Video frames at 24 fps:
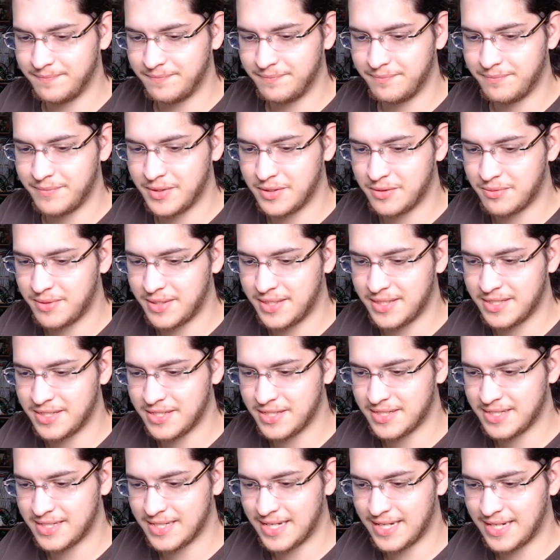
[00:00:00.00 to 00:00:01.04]
Between
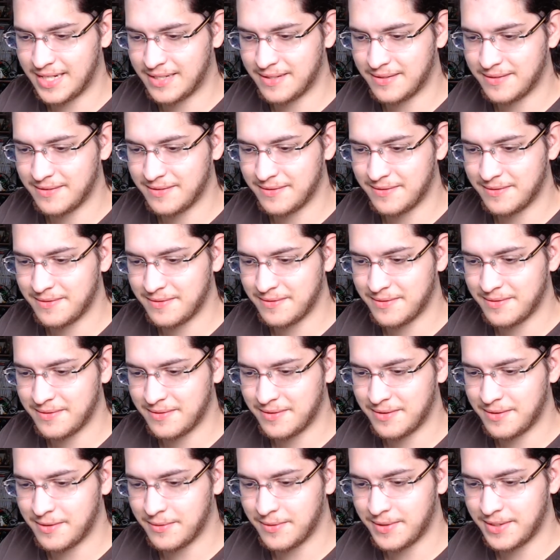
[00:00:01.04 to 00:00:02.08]
just like
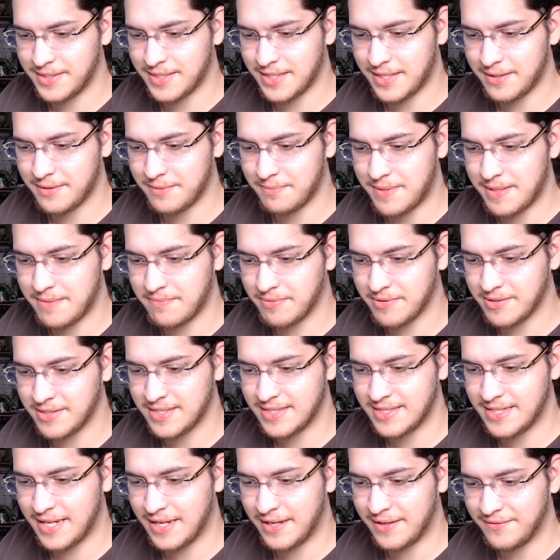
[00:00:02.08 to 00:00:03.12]
going to other people's
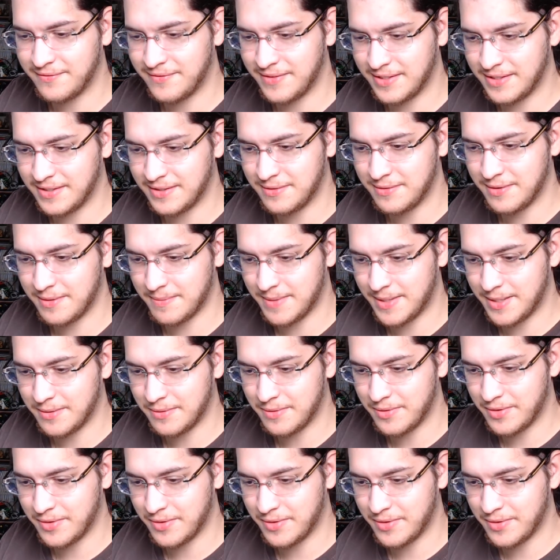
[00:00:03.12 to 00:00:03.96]
stuff and doing my own